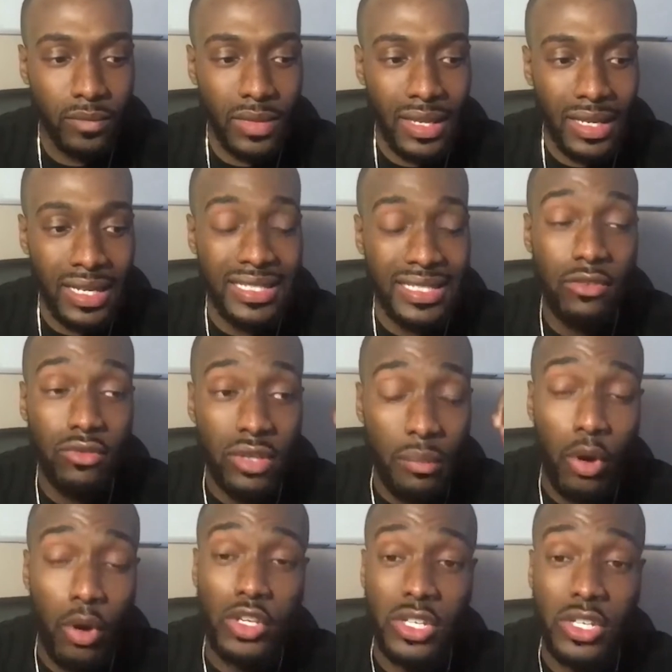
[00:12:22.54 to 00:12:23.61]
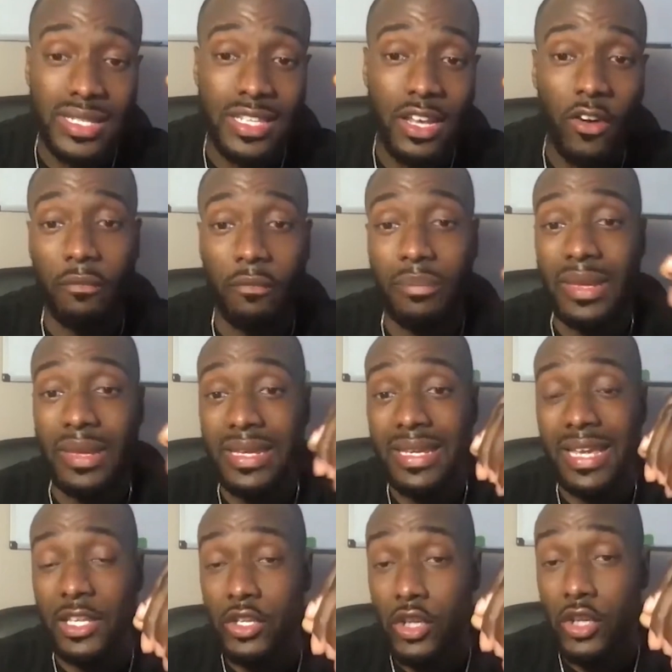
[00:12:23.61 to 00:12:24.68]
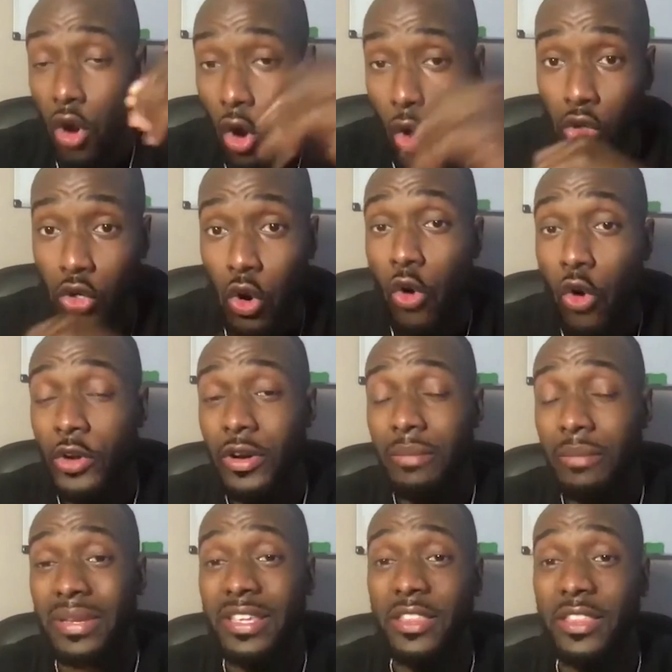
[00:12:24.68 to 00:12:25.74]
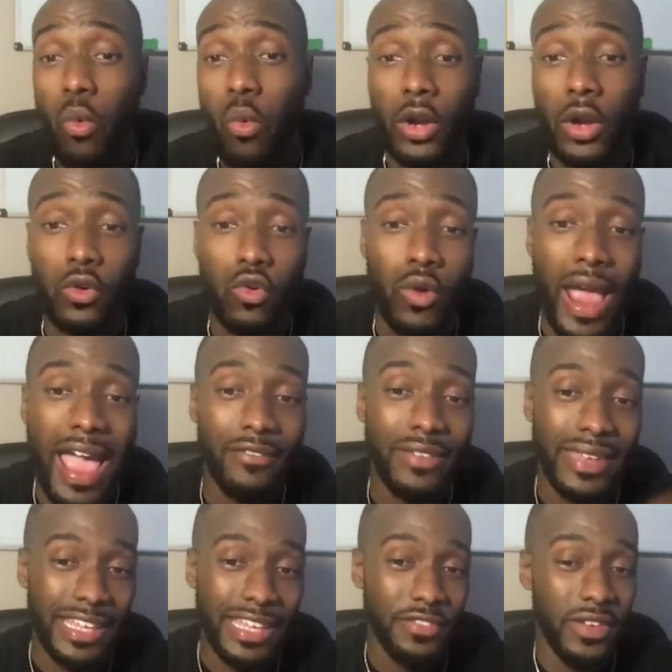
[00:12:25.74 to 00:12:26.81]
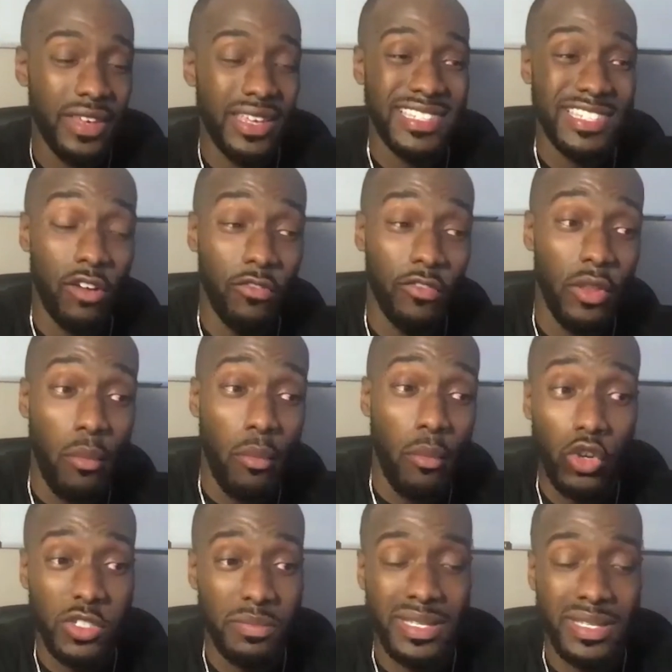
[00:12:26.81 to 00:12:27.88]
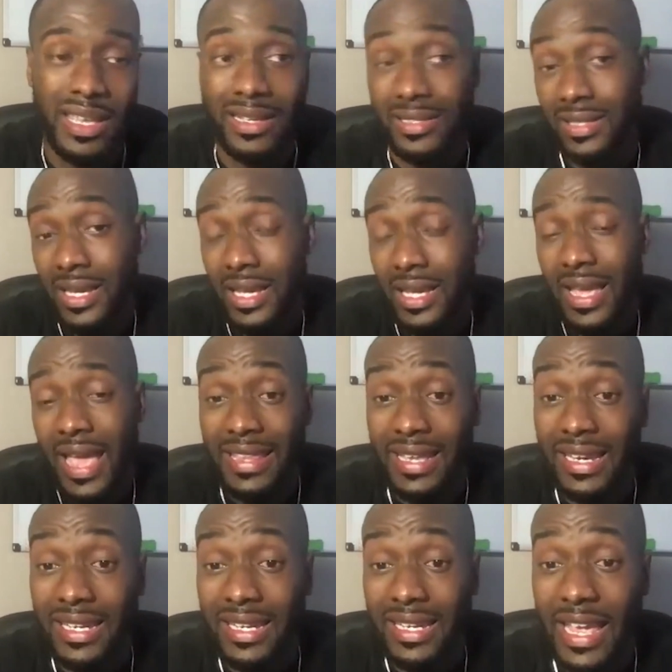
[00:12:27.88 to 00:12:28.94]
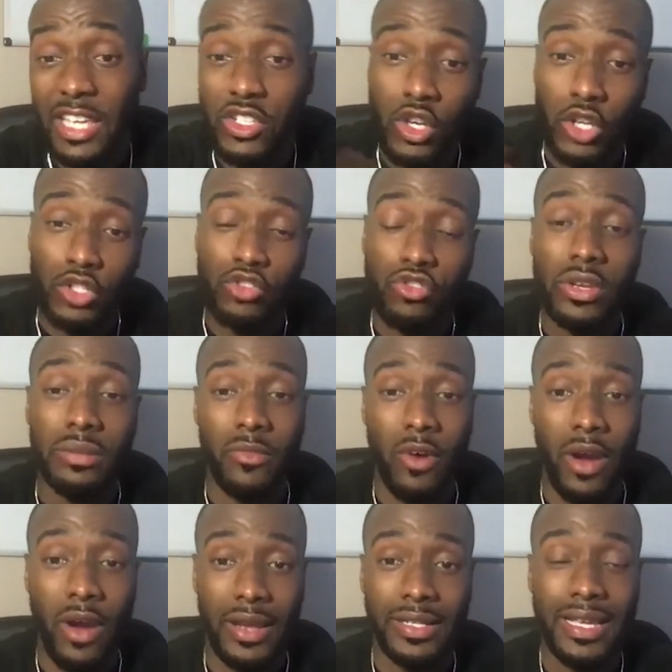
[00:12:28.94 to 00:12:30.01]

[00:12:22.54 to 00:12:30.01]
continue to push yourself, be in your own corner and be the one who advocates for yourself the most because at the end of the day, it's your dream, right?